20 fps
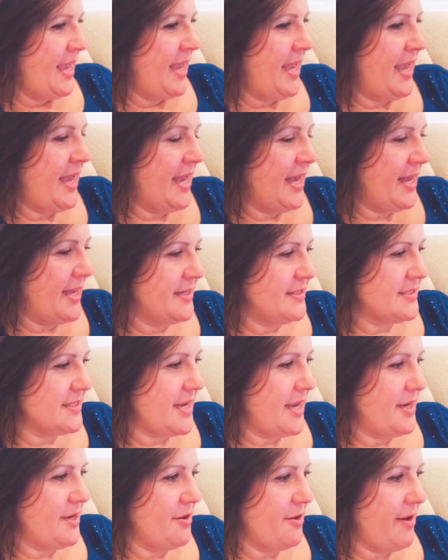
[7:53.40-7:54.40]
And,
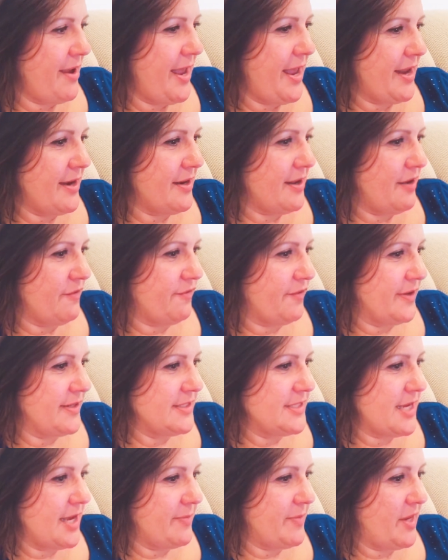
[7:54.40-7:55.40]
you know, I had a
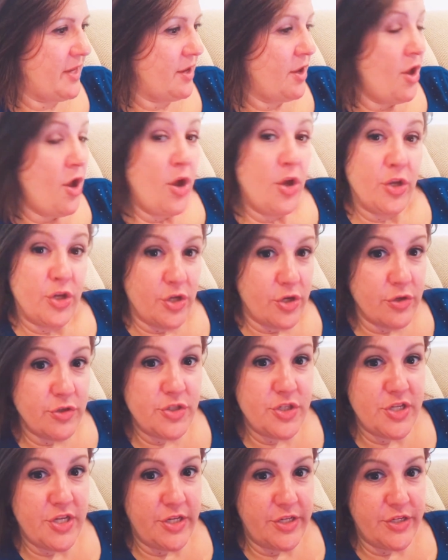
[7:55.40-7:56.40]
friend tell me, you know
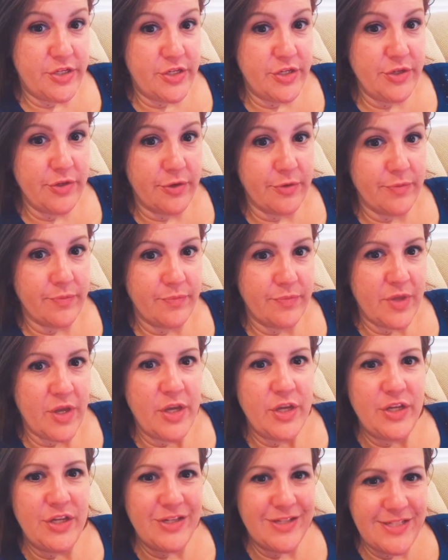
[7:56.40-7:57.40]
what you need to do?
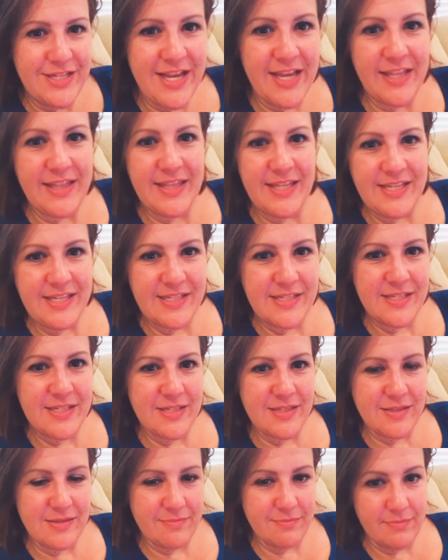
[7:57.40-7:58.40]
You need to take
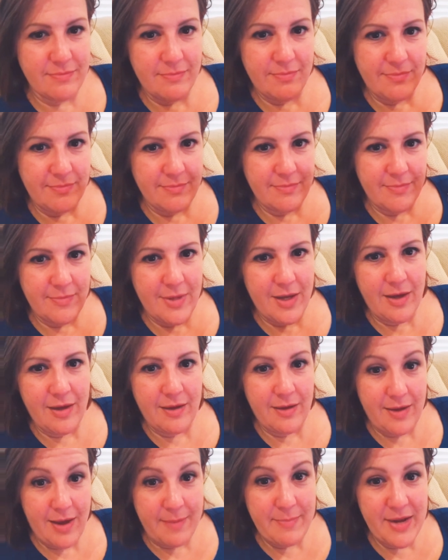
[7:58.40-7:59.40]
these,
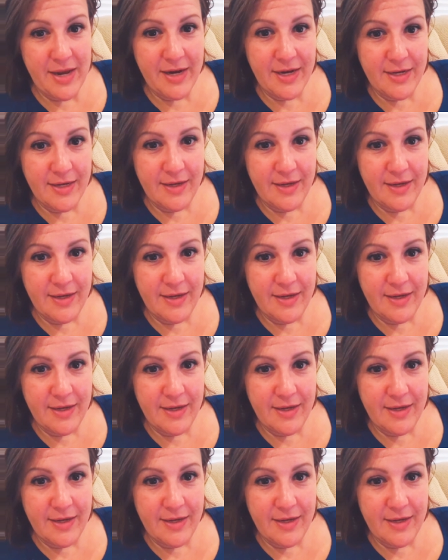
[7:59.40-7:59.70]
I'm not going